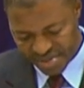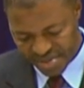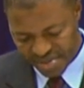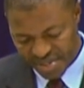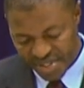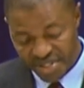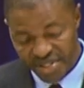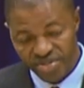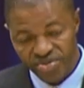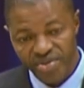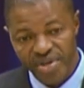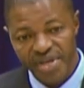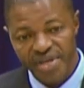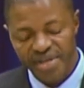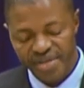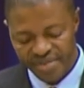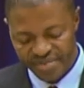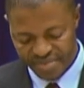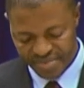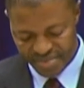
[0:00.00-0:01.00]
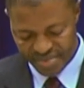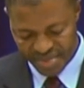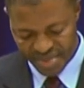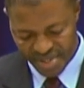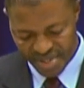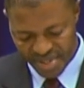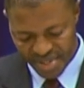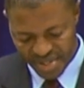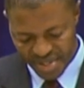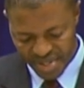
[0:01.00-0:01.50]
and training,
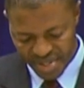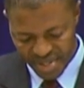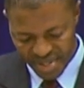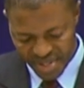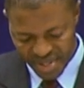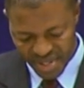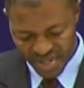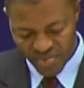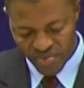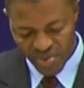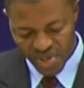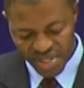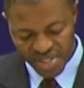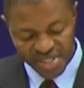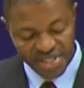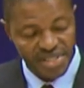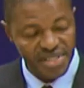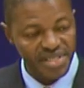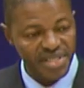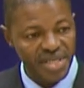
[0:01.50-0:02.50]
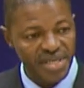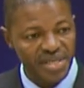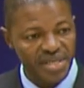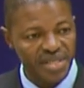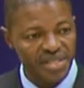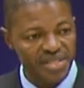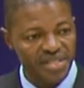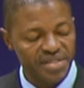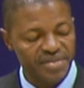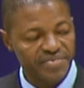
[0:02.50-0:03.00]
and quality
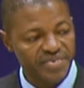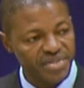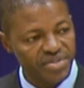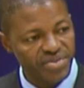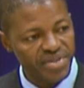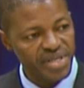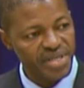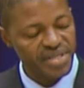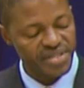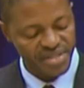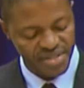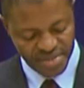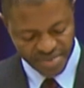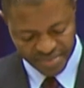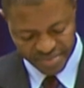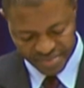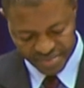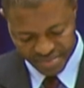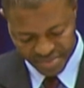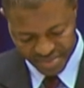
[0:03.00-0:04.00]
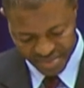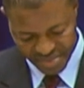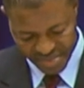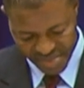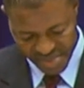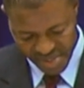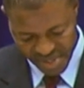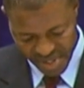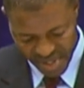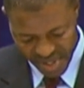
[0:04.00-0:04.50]
standards for trainers,
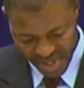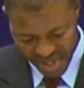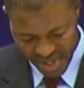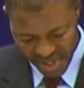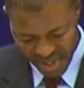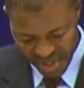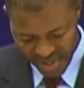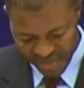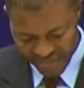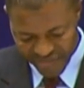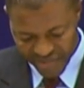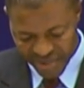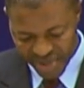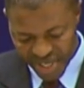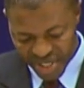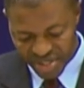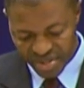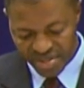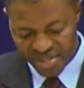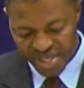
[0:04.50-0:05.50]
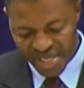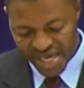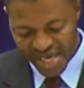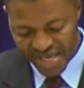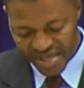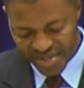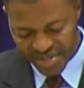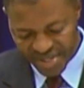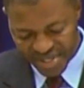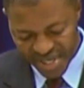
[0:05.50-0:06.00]
vocational
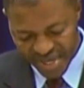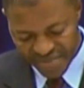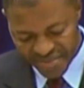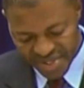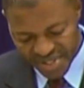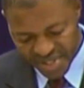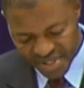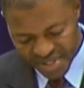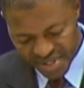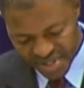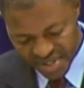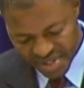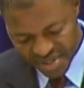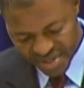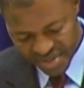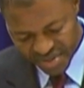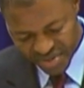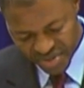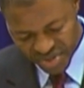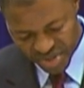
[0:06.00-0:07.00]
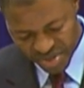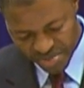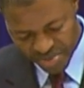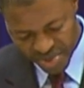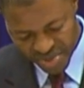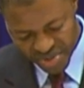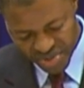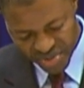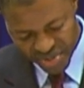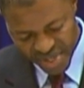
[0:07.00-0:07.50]
guidance services to
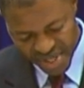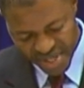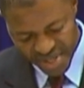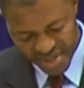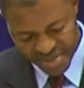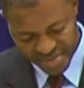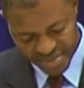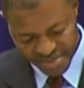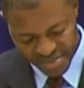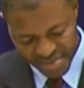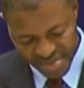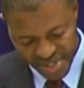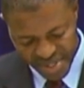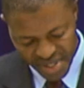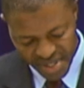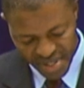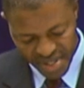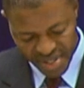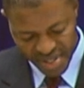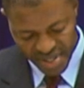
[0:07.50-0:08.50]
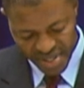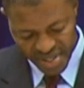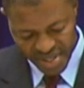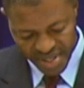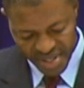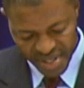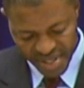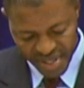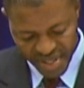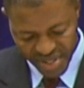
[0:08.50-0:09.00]
support training,
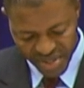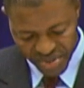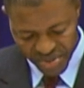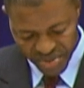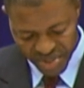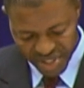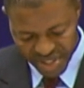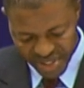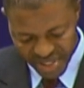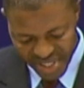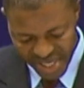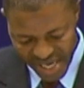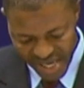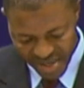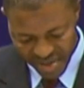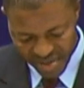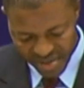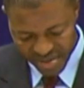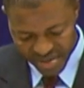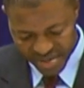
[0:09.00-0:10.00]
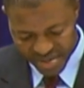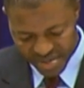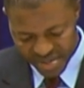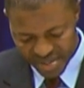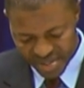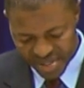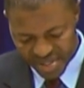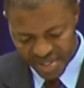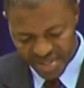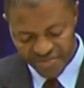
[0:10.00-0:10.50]
and then social dialogue
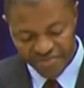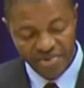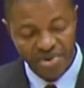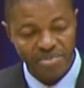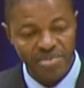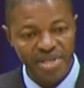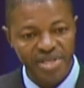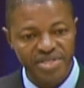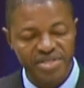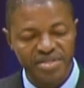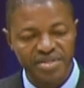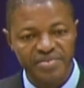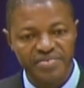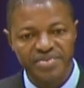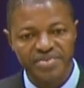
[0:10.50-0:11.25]
in the formulation of